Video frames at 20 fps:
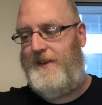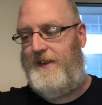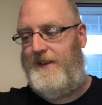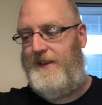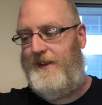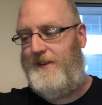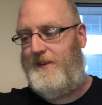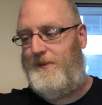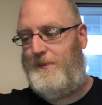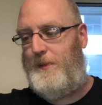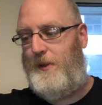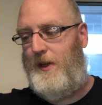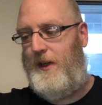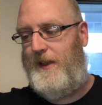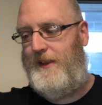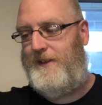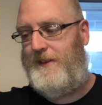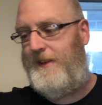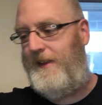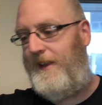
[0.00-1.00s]
in this
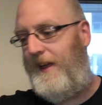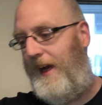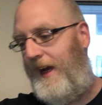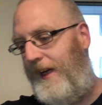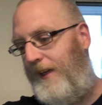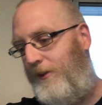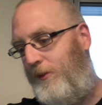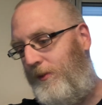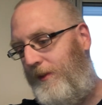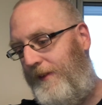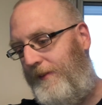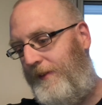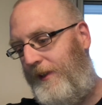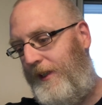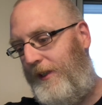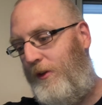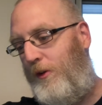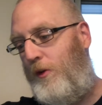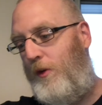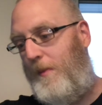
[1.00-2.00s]
box that I don't
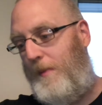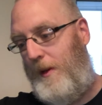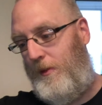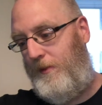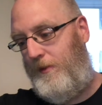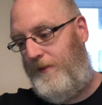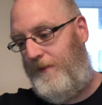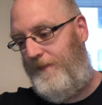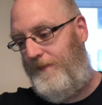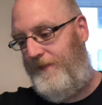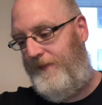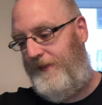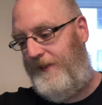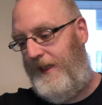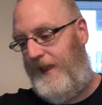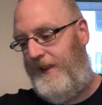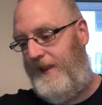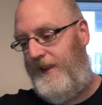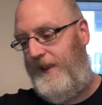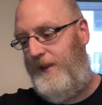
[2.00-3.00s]
even know about,
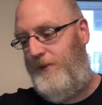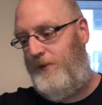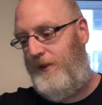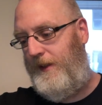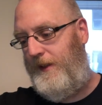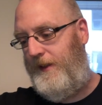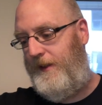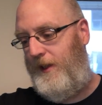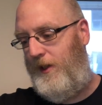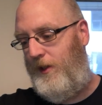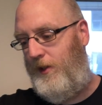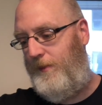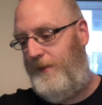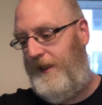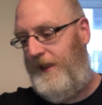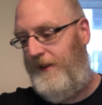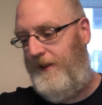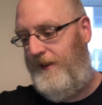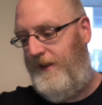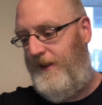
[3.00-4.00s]
that he wouldn't tell
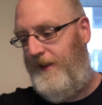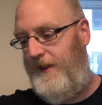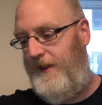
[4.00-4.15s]
me.